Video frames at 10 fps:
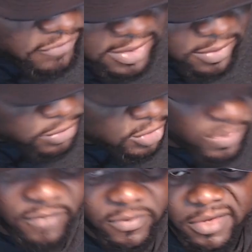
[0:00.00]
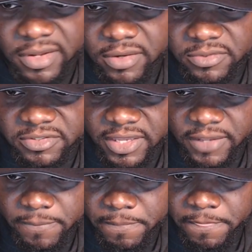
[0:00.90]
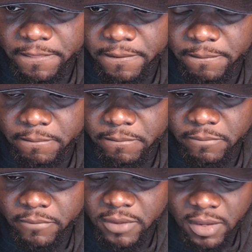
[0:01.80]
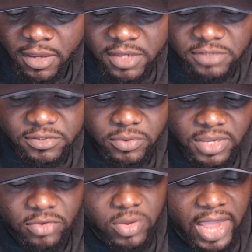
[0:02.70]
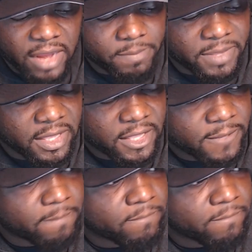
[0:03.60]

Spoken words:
going to do whatever Canelo said. So, yeah, you got to be,